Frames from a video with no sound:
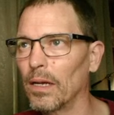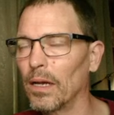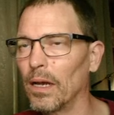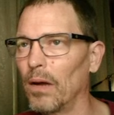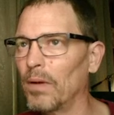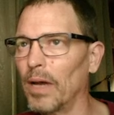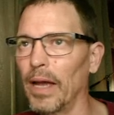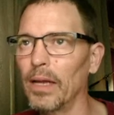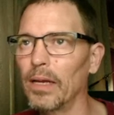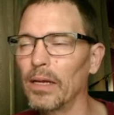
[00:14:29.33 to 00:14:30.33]

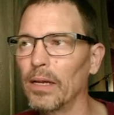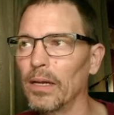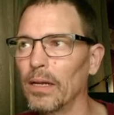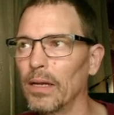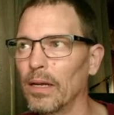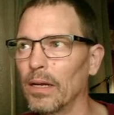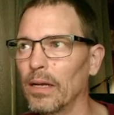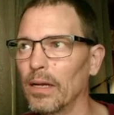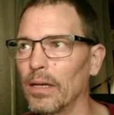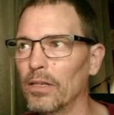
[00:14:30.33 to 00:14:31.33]
Okay,
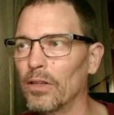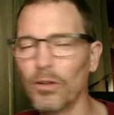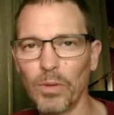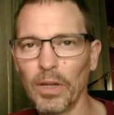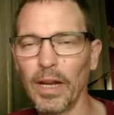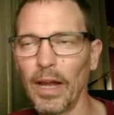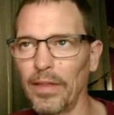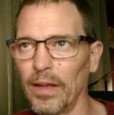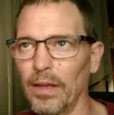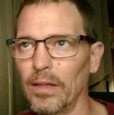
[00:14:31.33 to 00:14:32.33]
so there's really
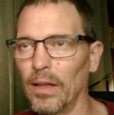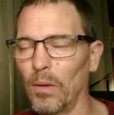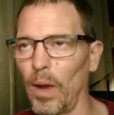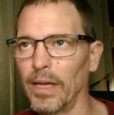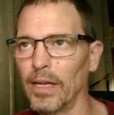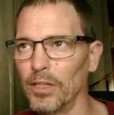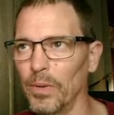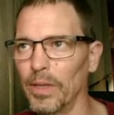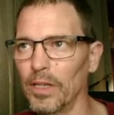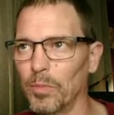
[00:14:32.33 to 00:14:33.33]
nothing that white can do
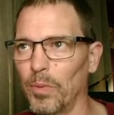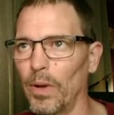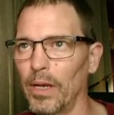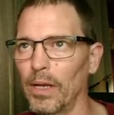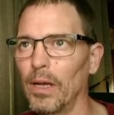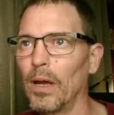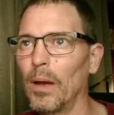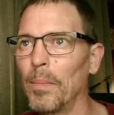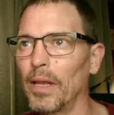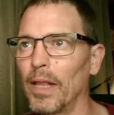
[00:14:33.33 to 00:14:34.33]
at this point.
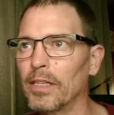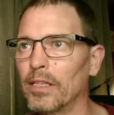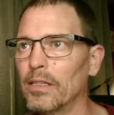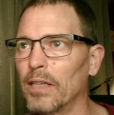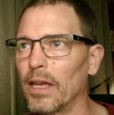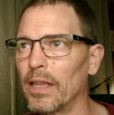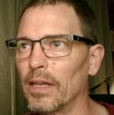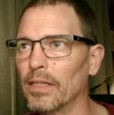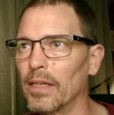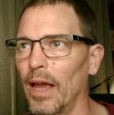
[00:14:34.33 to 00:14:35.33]
But let's say
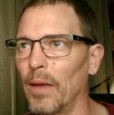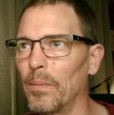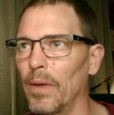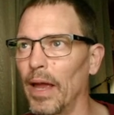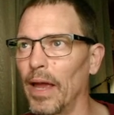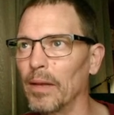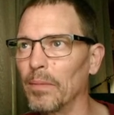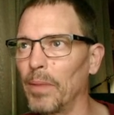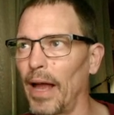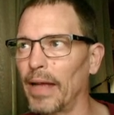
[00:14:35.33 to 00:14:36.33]
this, and, and
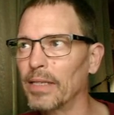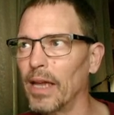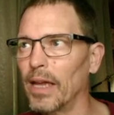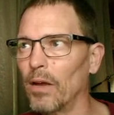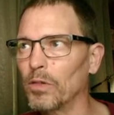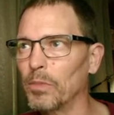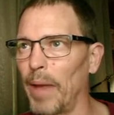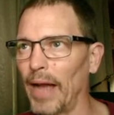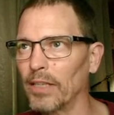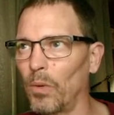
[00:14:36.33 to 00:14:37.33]
black's king goes
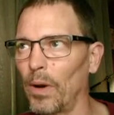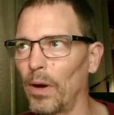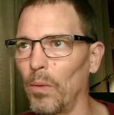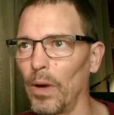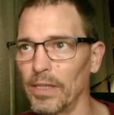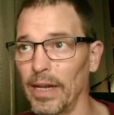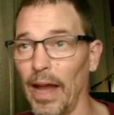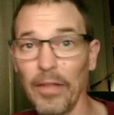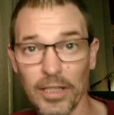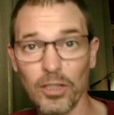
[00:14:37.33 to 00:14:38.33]
back to where it was, and now
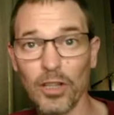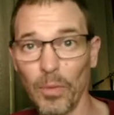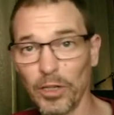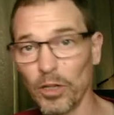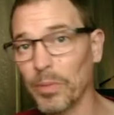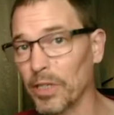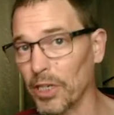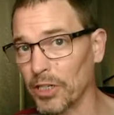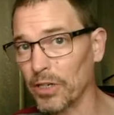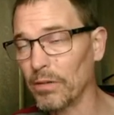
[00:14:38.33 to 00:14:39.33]
this is the original
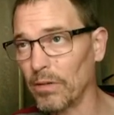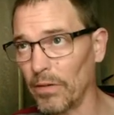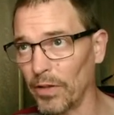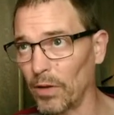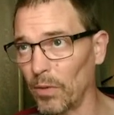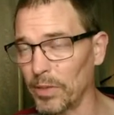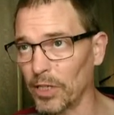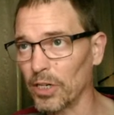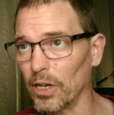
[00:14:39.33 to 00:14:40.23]
position, the philidor position.